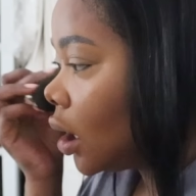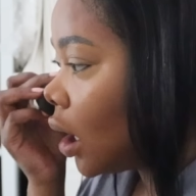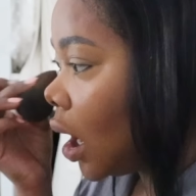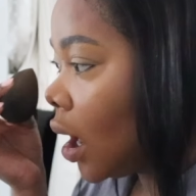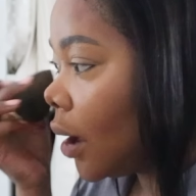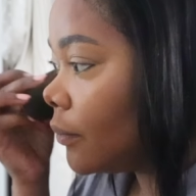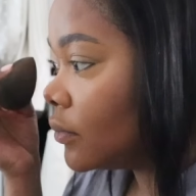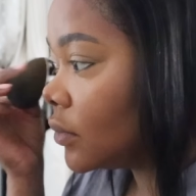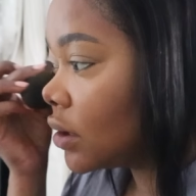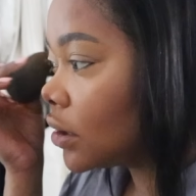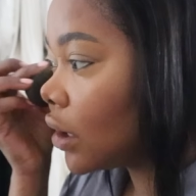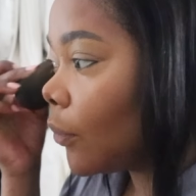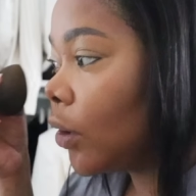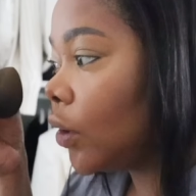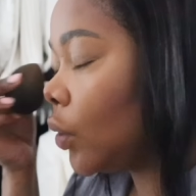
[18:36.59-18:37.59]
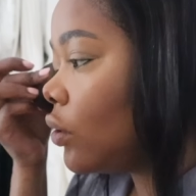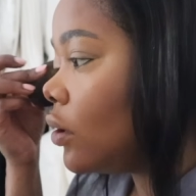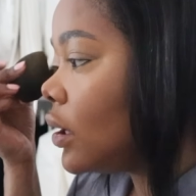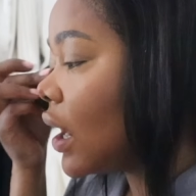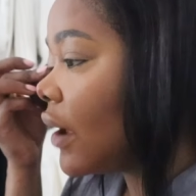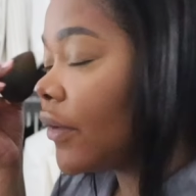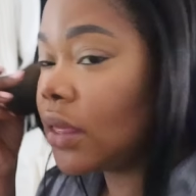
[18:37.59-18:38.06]
um, someone who
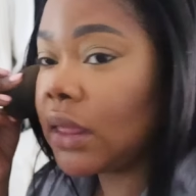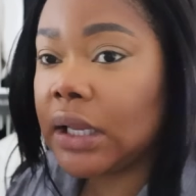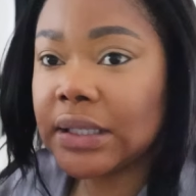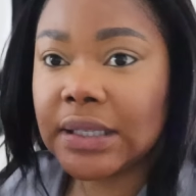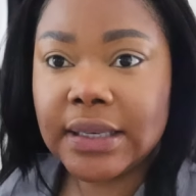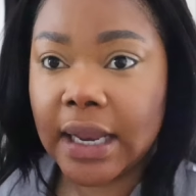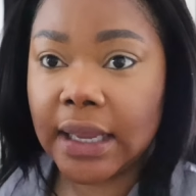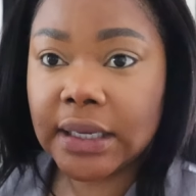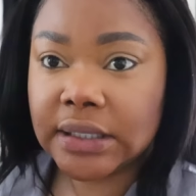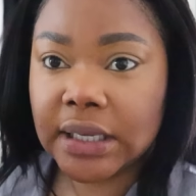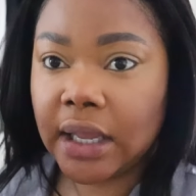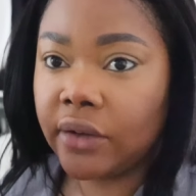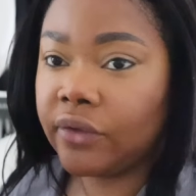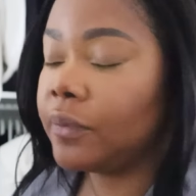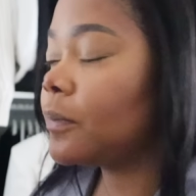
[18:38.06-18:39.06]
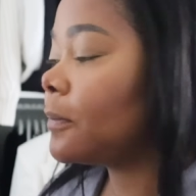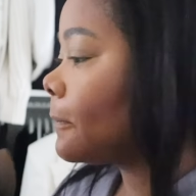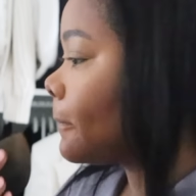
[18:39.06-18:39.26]
never thinks negative